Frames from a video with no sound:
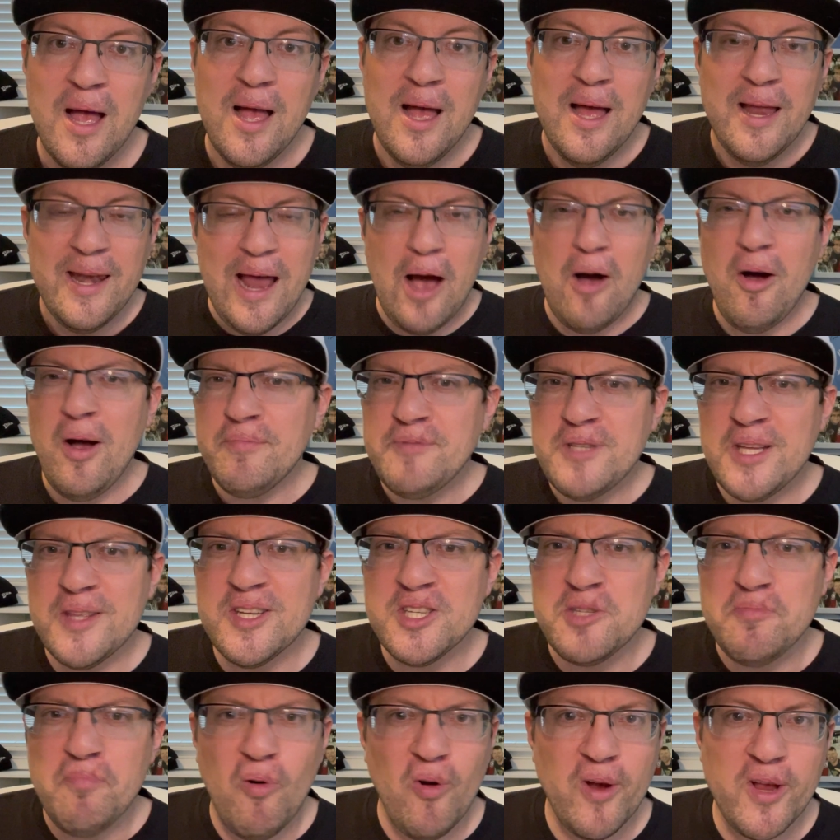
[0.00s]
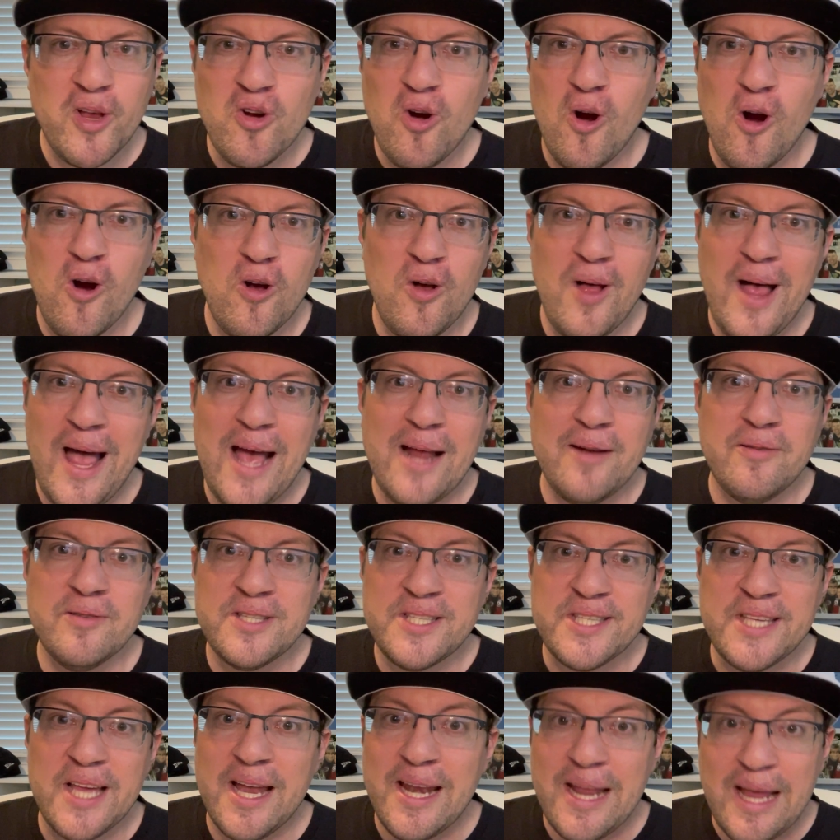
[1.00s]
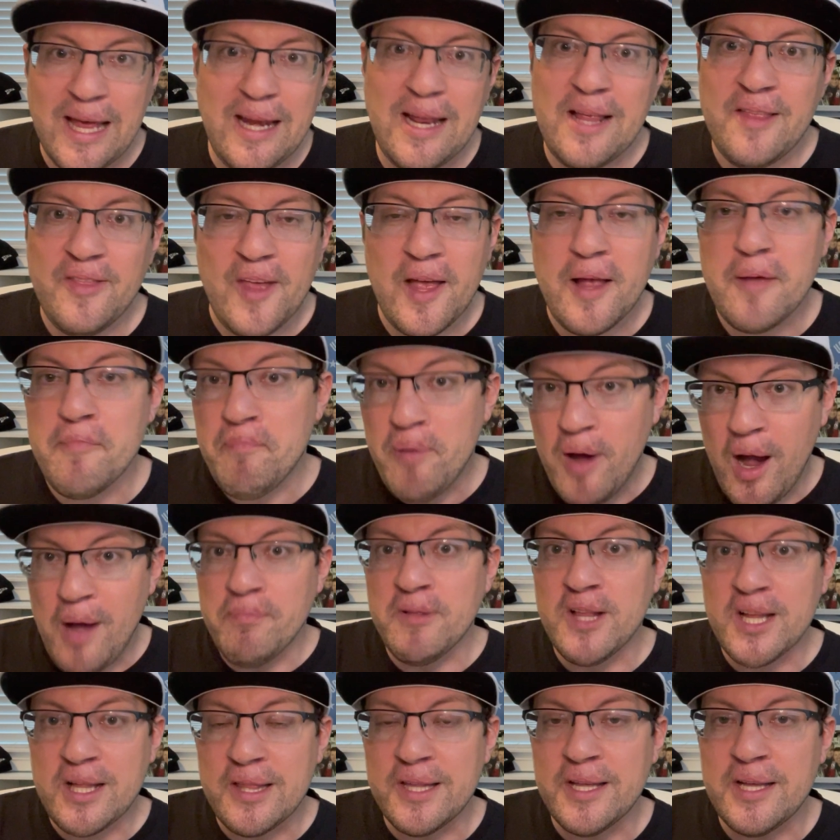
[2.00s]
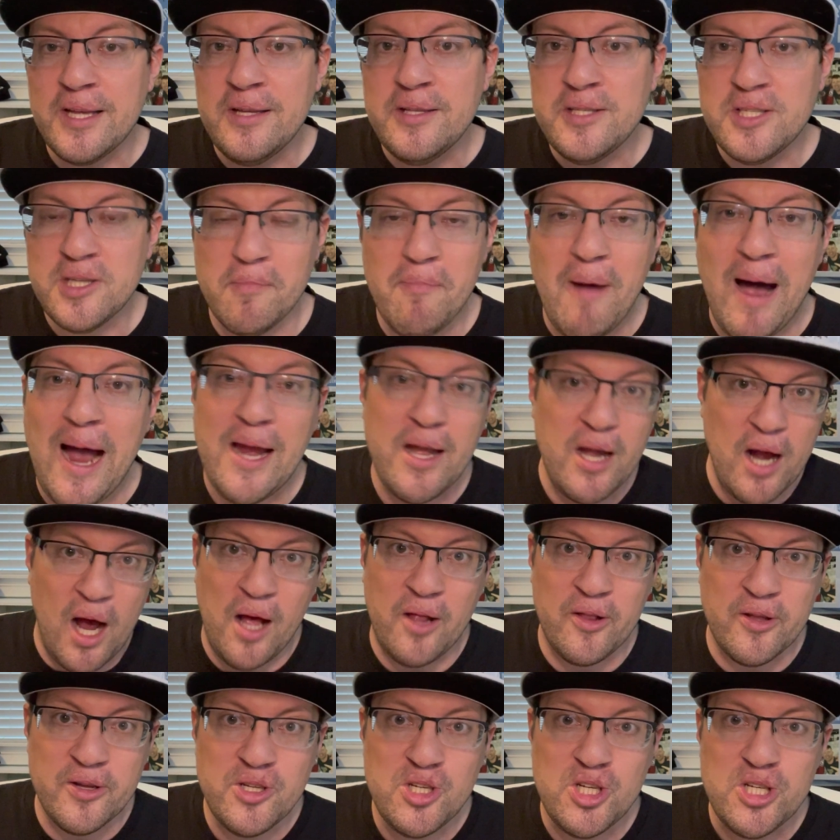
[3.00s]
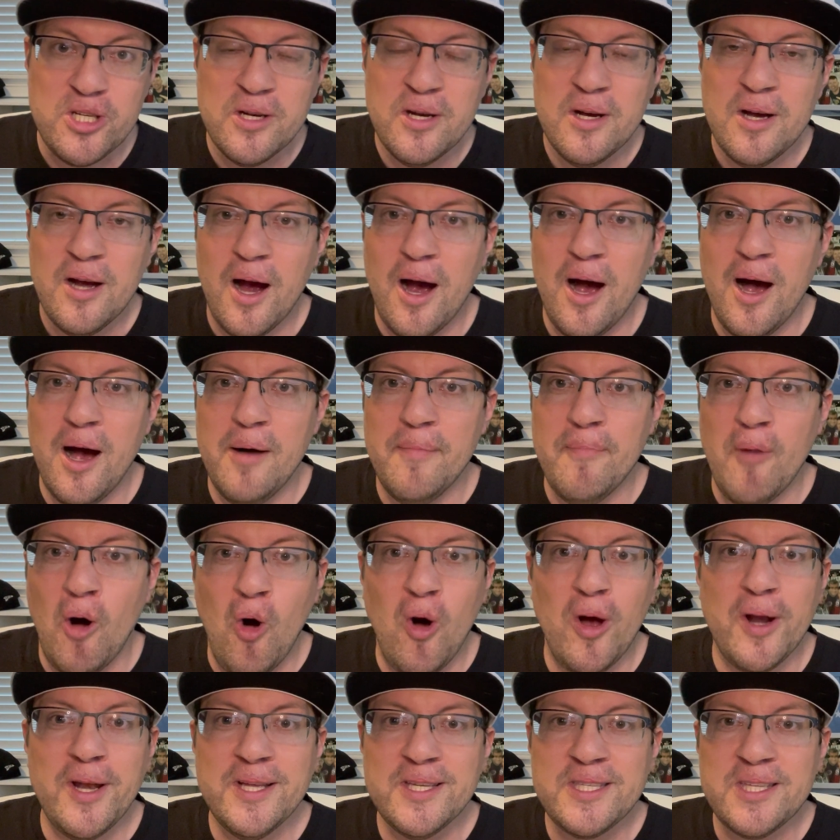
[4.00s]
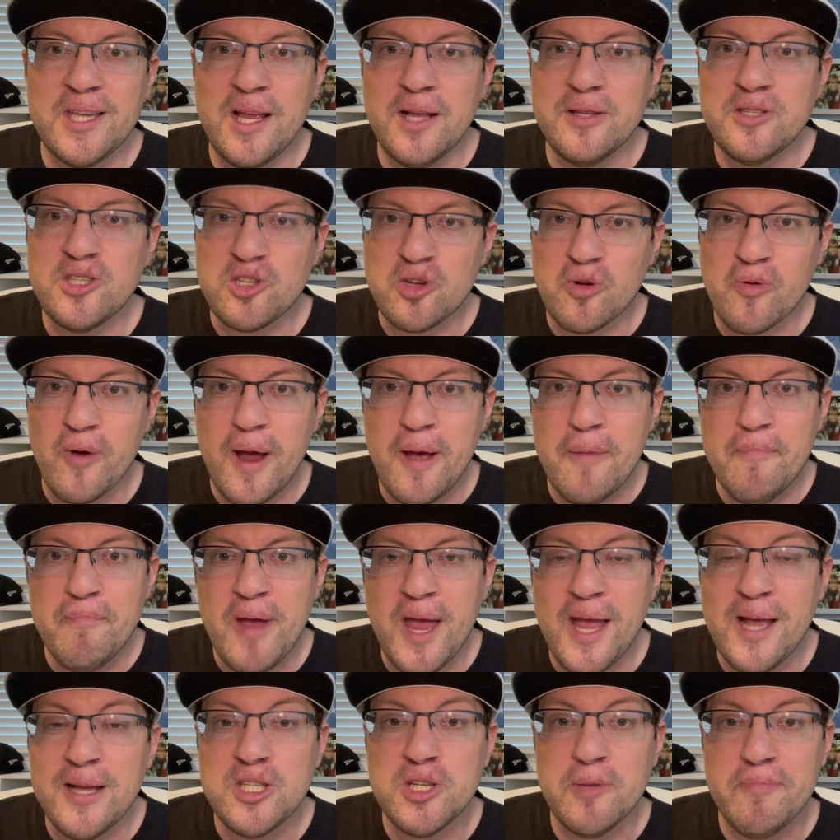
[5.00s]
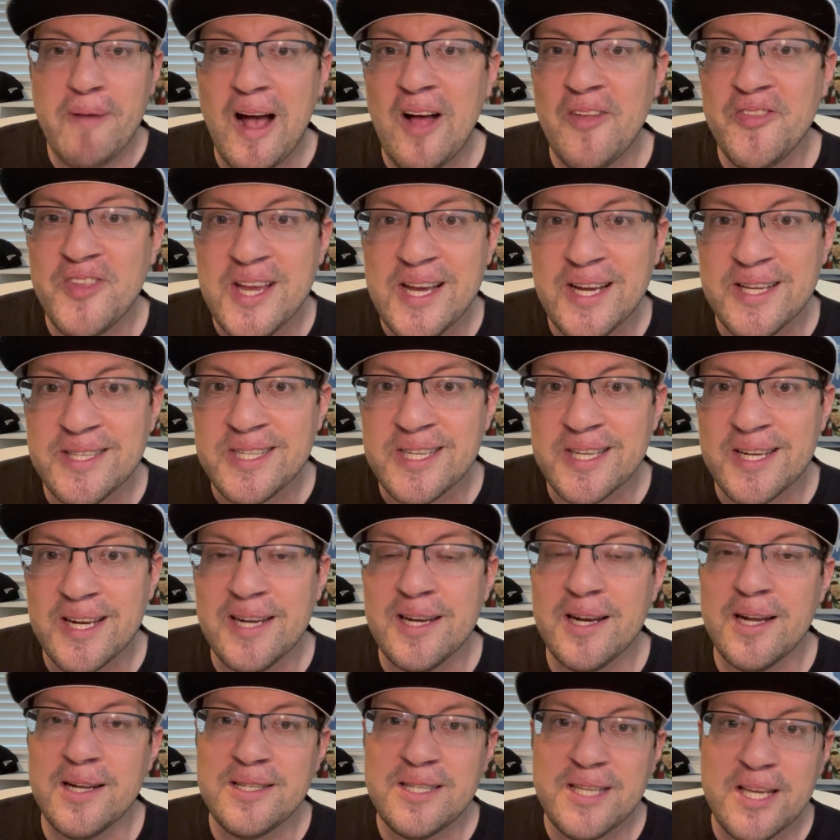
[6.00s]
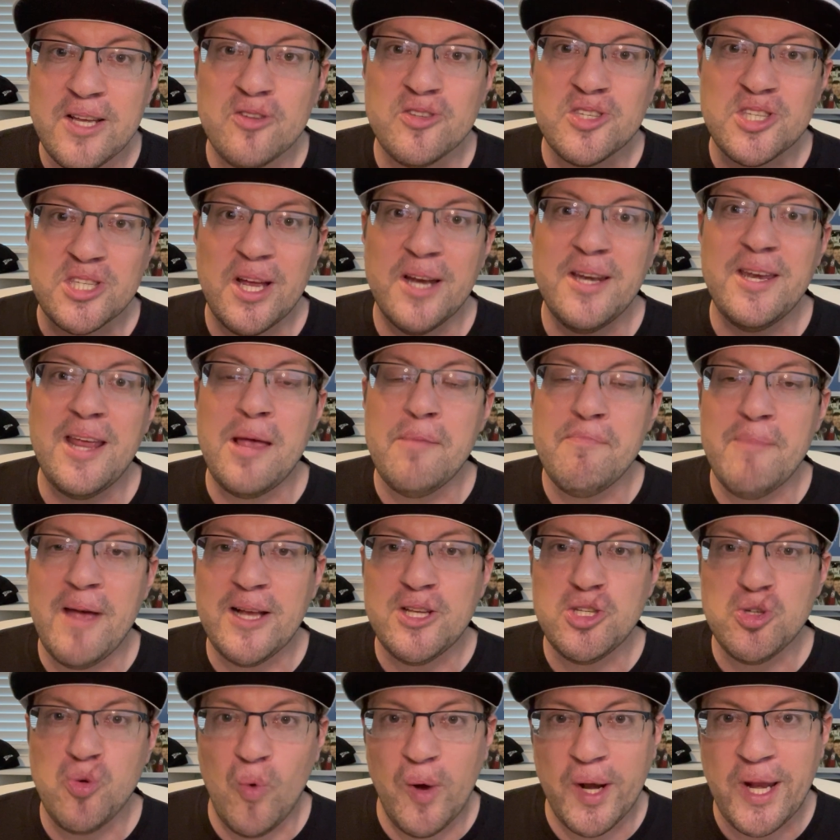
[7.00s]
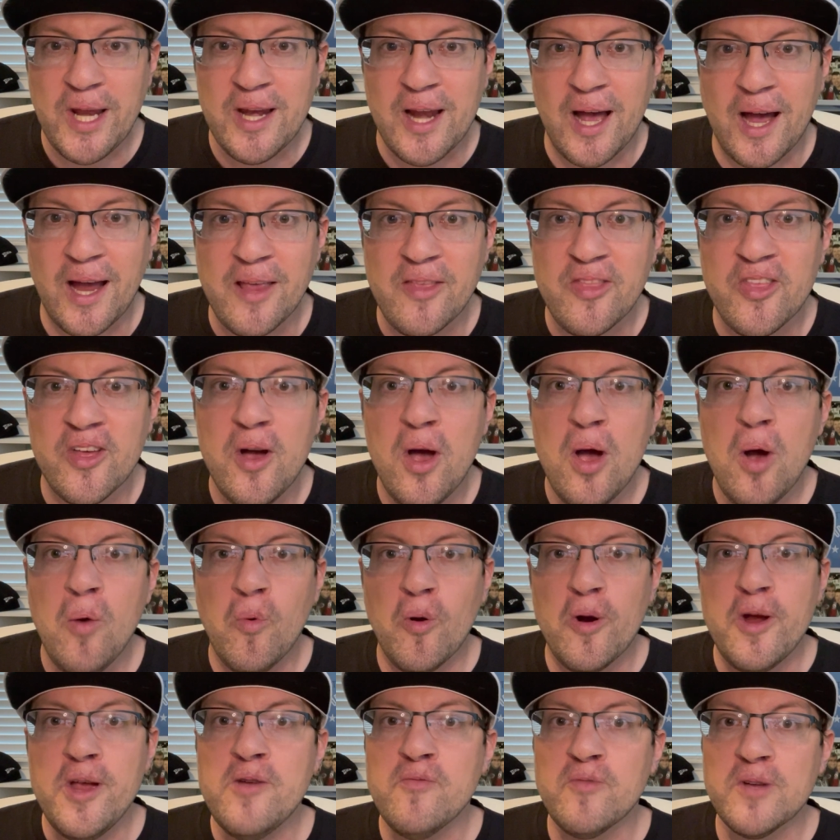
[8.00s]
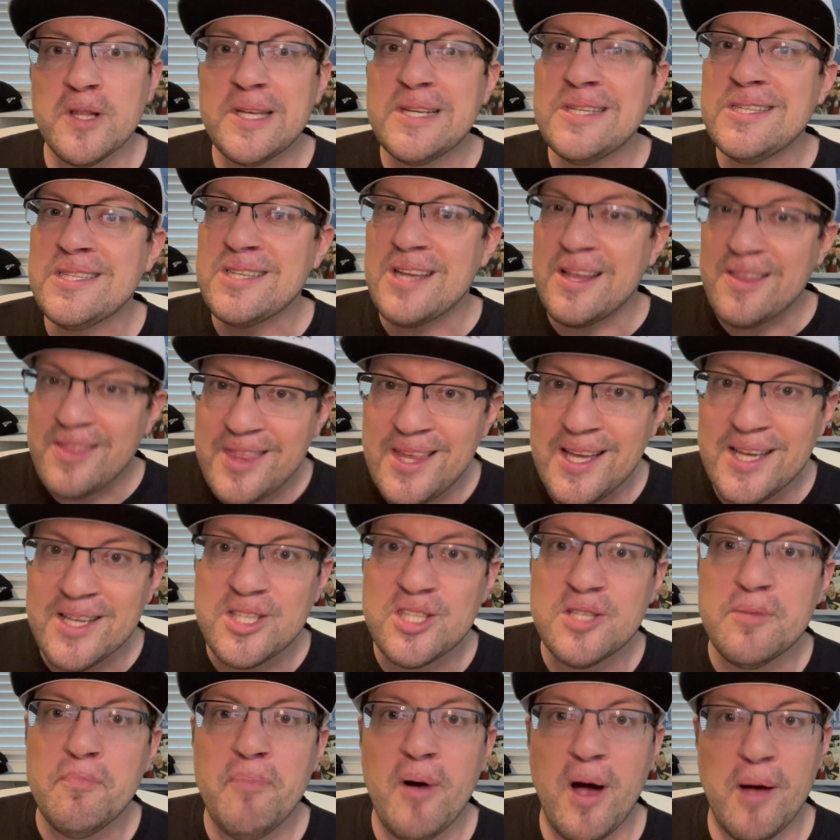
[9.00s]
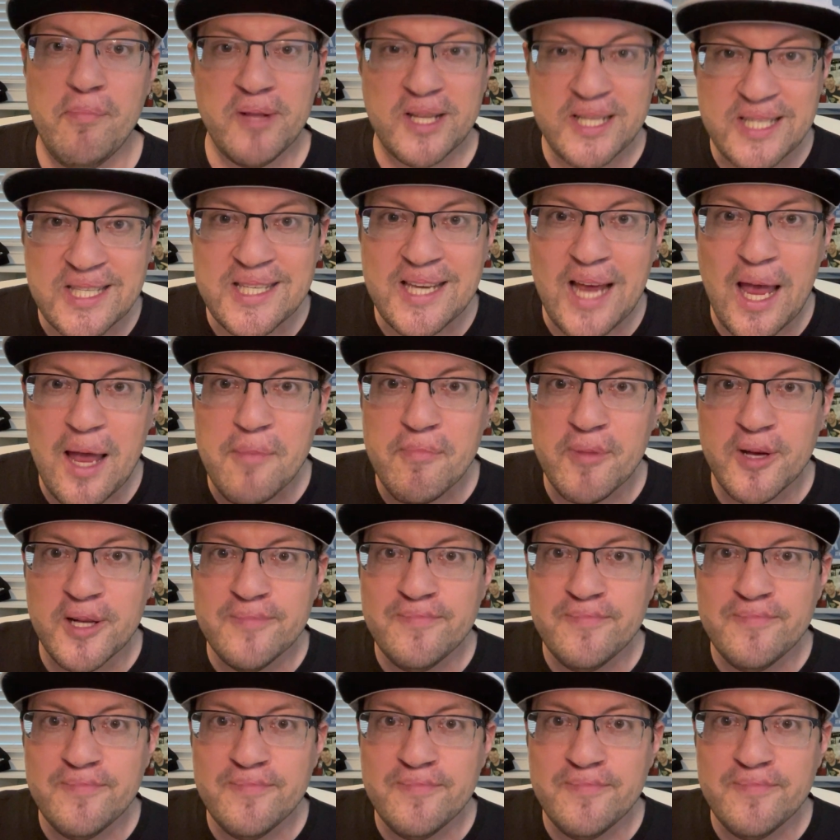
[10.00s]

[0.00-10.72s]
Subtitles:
Now, up to this point, Carl hadn't said anything publicly, to my knowledge, on his Instagram page about the incident until Sunday, May 29th, where he released this public statement.